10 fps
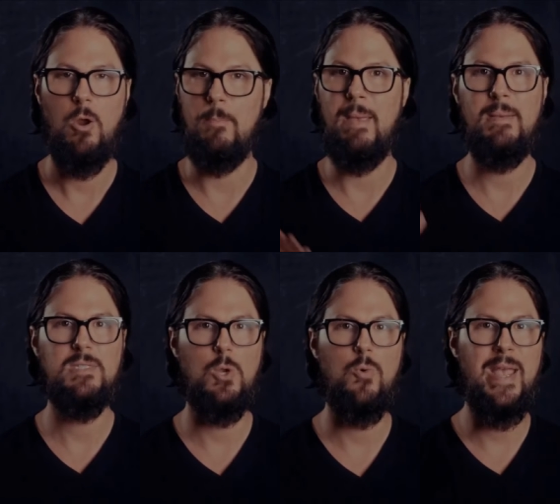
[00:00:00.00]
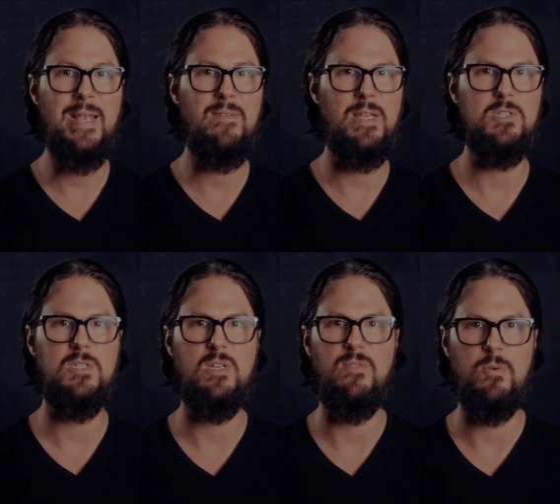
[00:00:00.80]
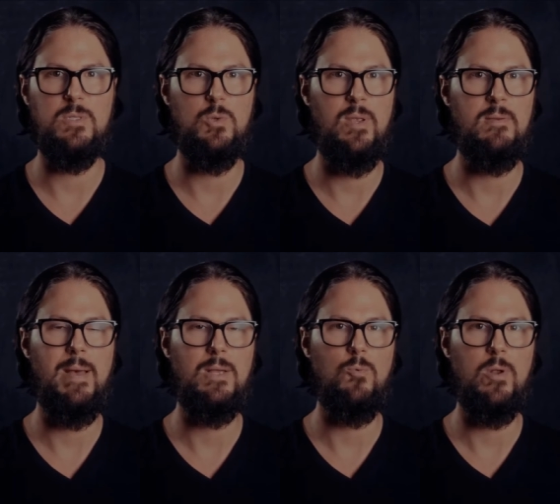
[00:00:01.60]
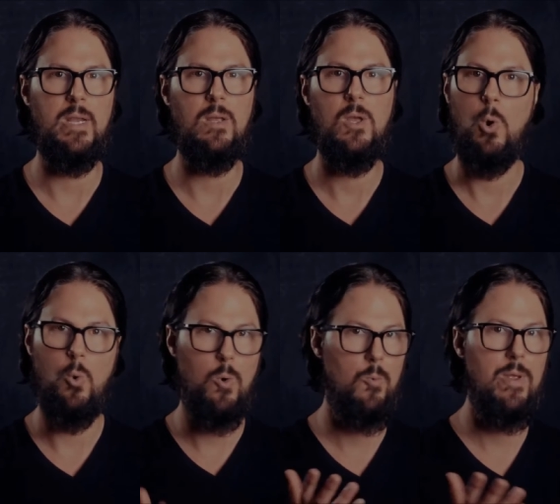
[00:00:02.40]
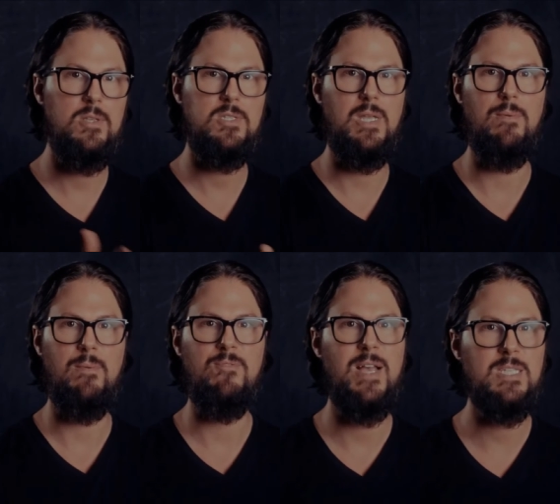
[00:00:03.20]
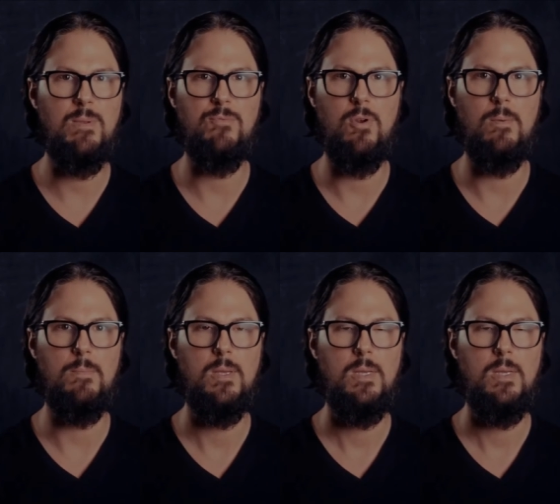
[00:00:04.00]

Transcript: Or maybe it's a creative agency you've always dreamed about running or a real estate investment firm,